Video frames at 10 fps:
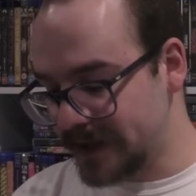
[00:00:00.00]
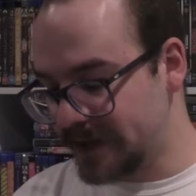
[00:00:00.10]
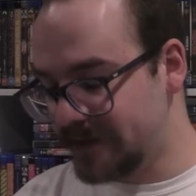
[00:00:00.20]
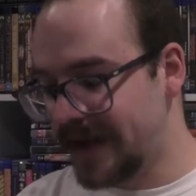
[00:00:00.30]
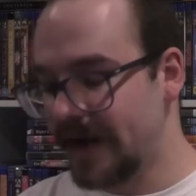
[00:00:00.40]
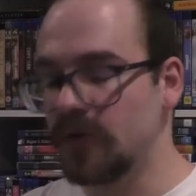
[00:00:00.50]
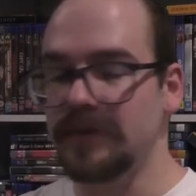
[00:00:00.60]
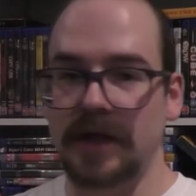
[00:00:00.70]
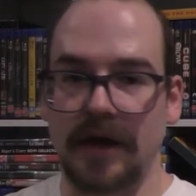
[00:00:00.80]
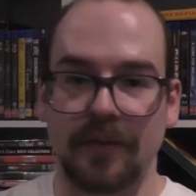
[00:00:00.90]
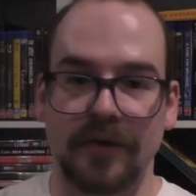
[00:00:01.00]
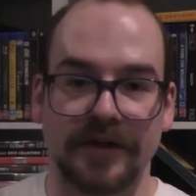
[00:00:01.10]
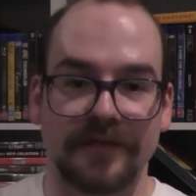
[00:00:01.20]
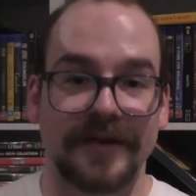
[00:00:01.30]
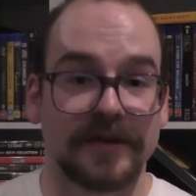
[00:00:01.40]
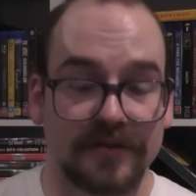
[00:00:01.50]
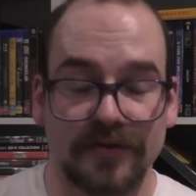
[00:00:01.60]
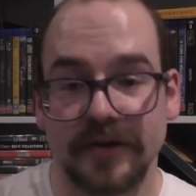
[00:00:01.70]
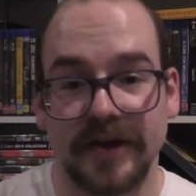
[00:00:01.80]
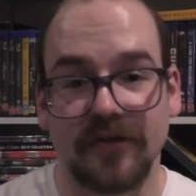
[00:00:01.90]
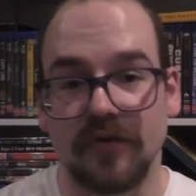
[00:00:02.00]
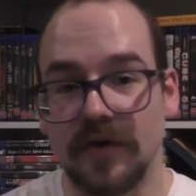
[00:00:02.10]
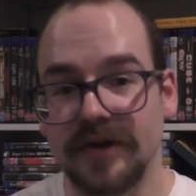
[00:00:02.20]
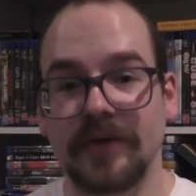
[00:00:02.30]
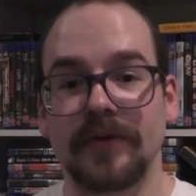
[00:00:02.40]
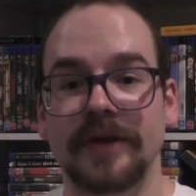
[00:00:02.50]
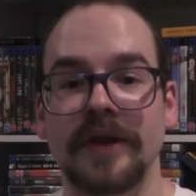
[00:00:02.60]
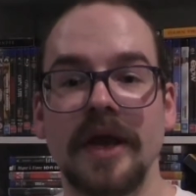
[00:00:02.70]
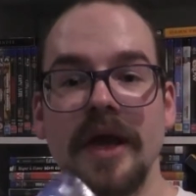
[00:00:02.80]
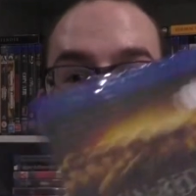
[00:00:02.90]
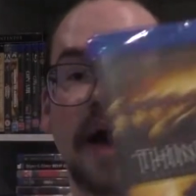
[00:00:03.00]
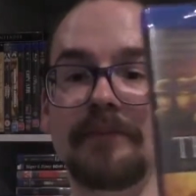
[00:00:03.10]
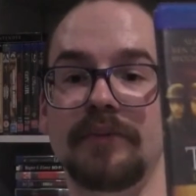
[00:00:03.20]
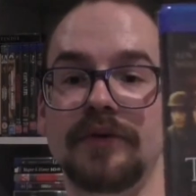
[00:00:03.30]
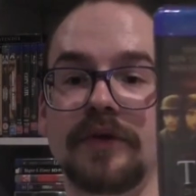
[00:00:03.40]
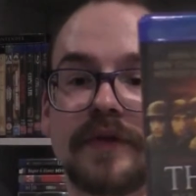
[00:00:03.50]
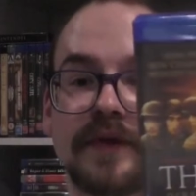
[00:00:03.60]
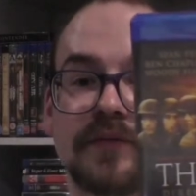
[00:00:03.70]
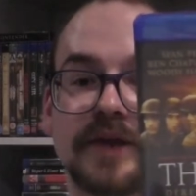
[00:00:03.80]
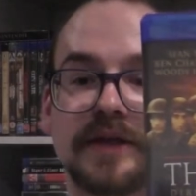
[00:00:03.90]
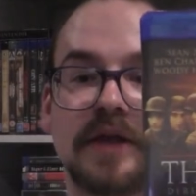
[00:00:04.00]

the terrible artwork and the fact that it's not actually Criterion, I bought the Thin Red